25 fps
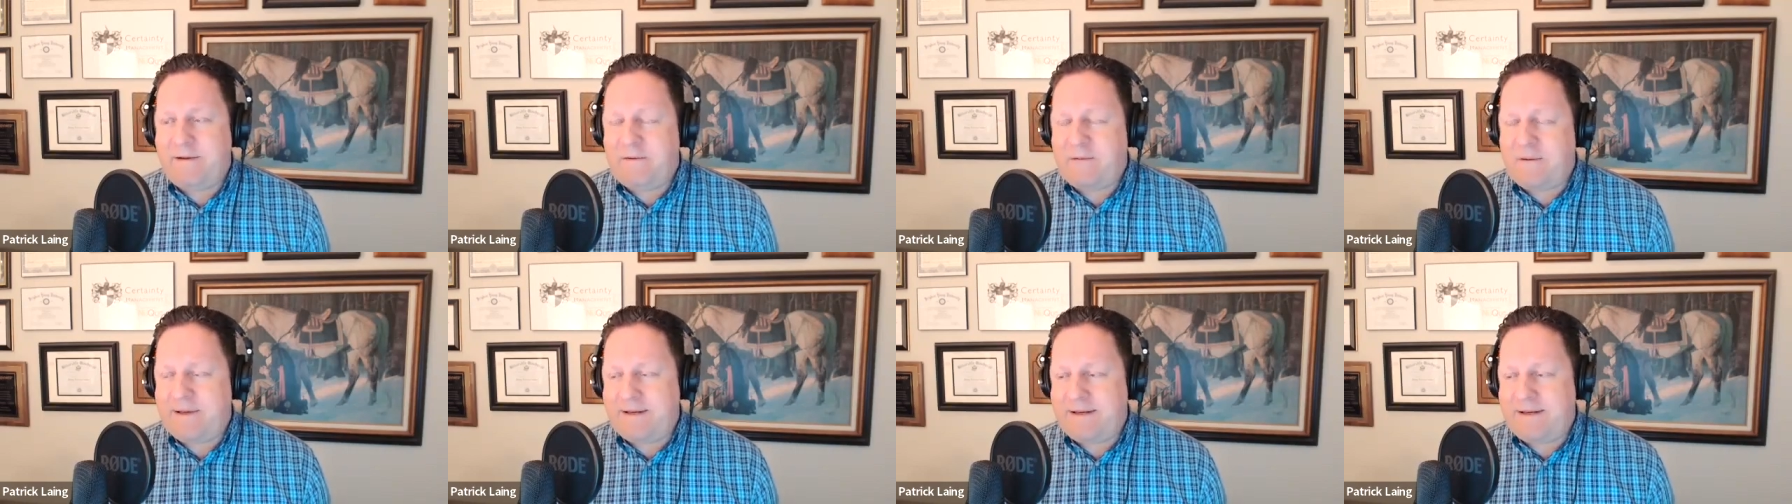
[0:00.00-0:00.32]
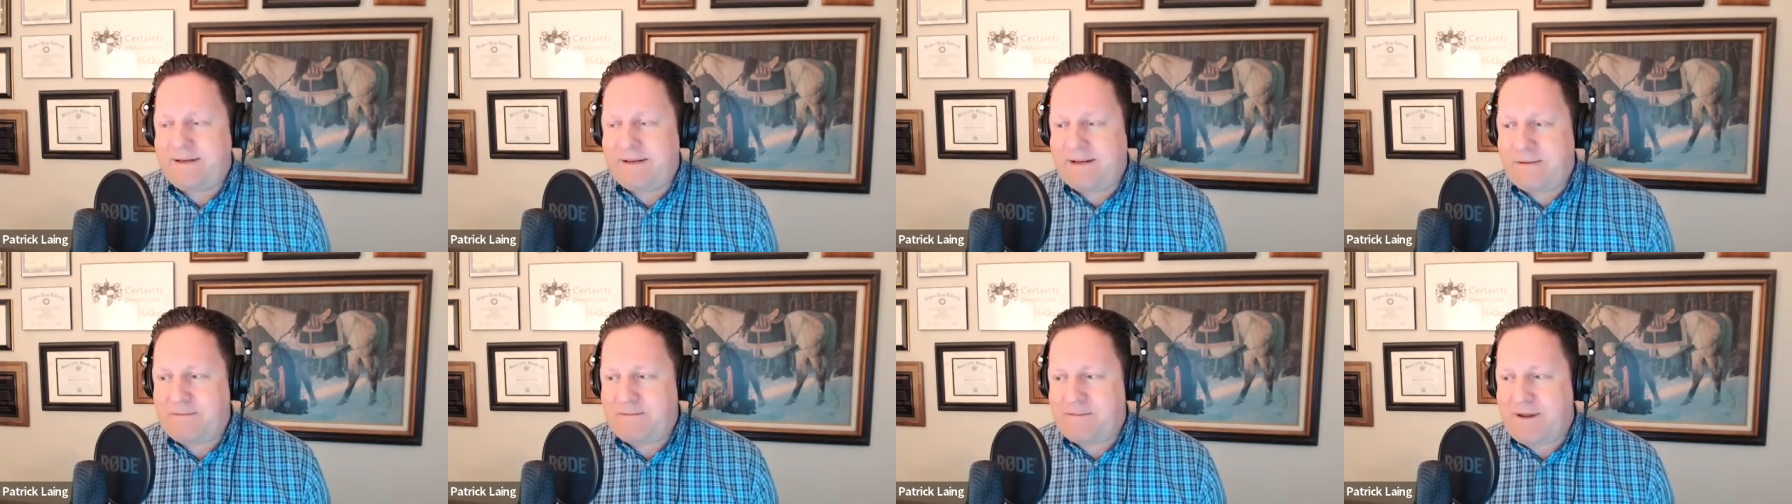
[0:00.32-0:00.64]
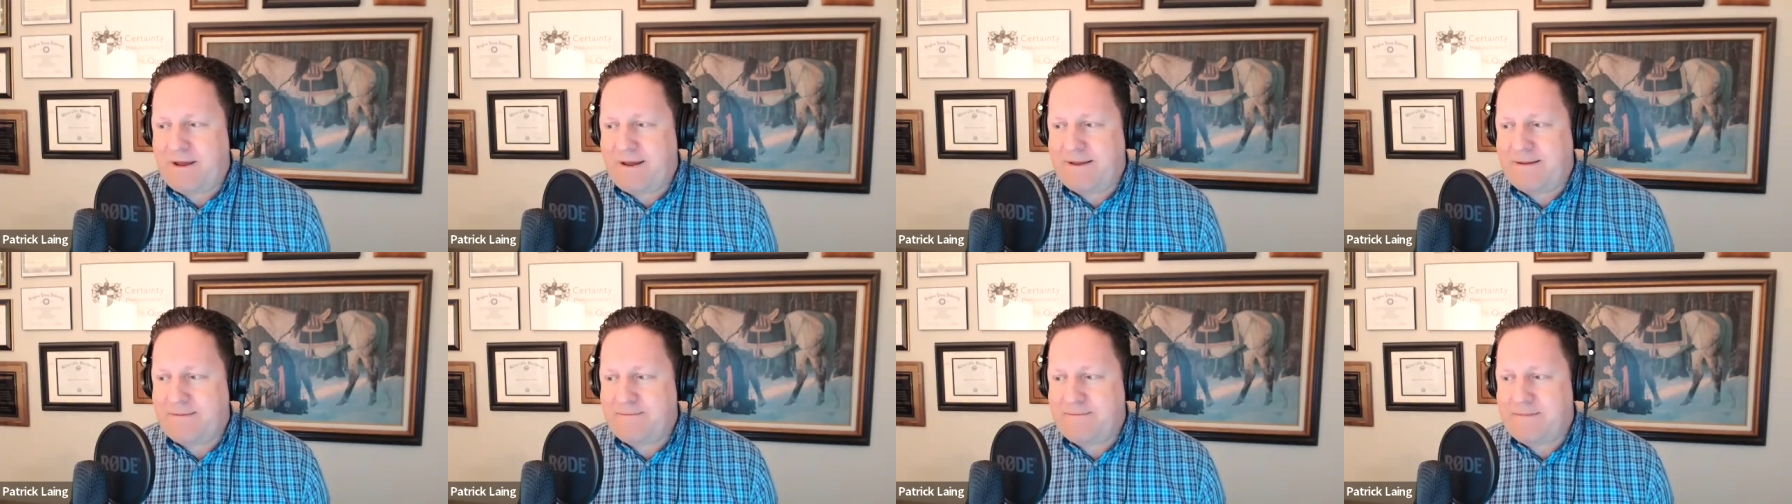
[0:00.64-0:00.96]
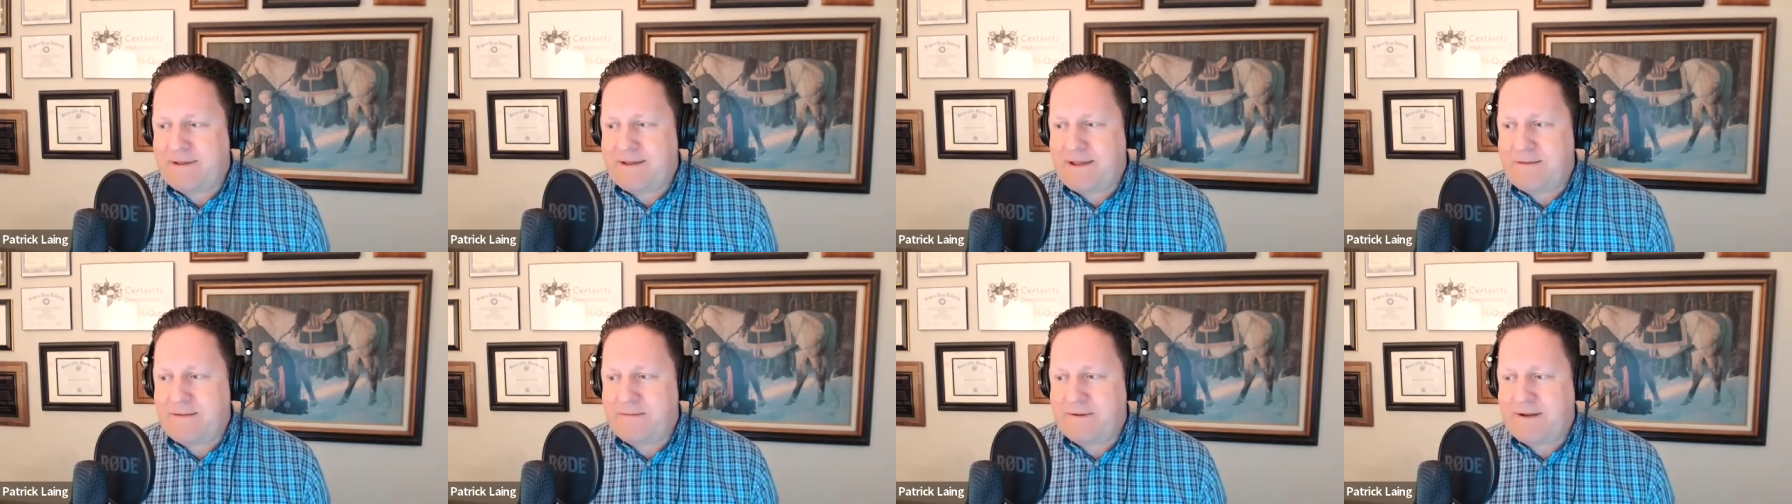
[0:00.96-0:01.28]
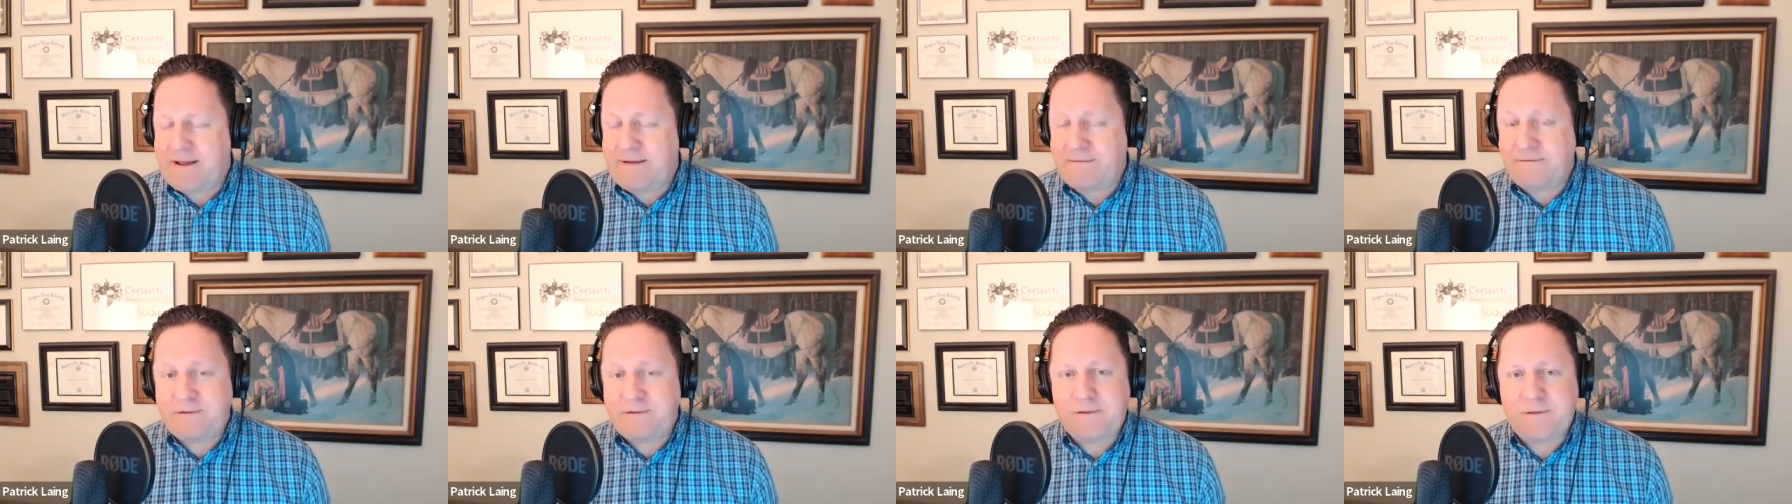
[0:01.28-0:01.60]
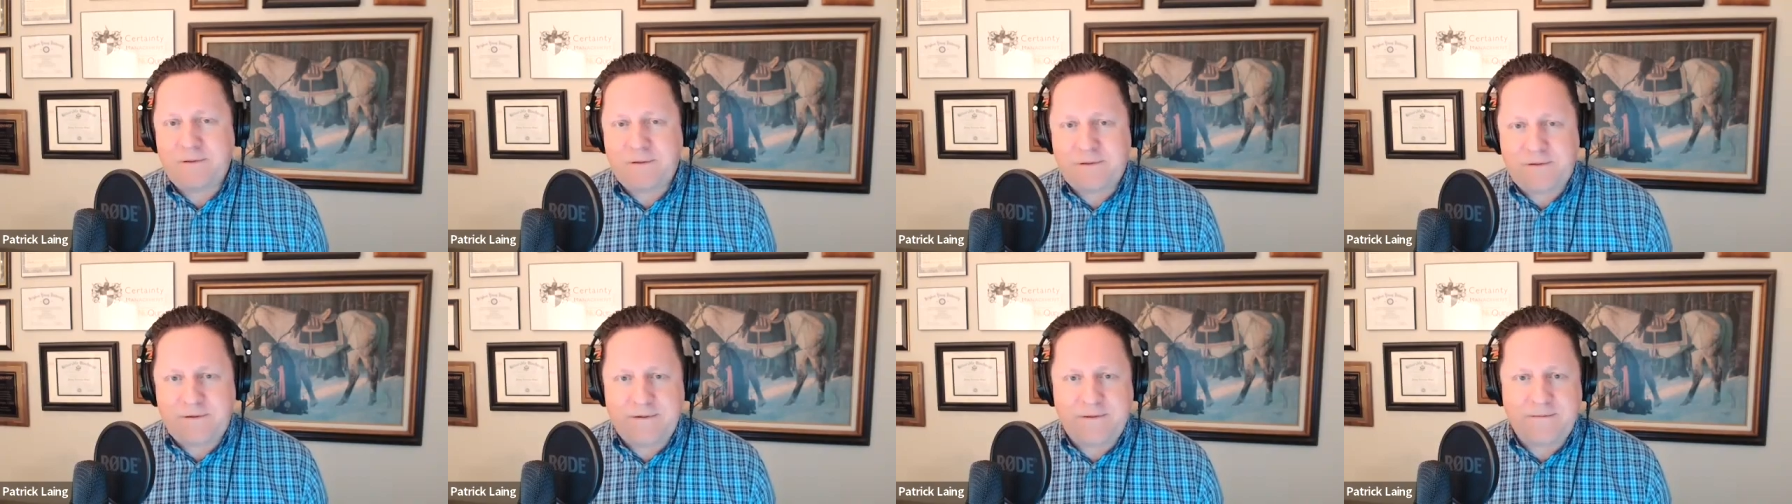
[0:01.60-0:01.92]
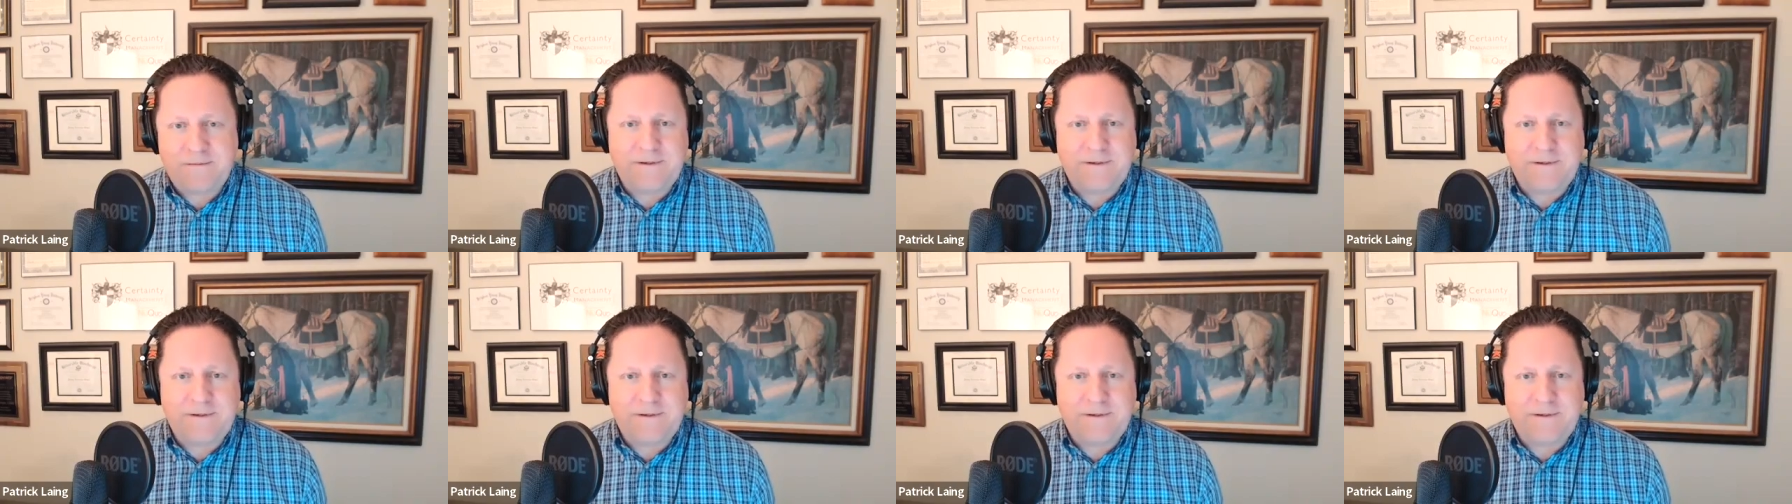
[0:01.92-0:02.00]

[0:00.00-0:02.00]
We ended up not being able to have children.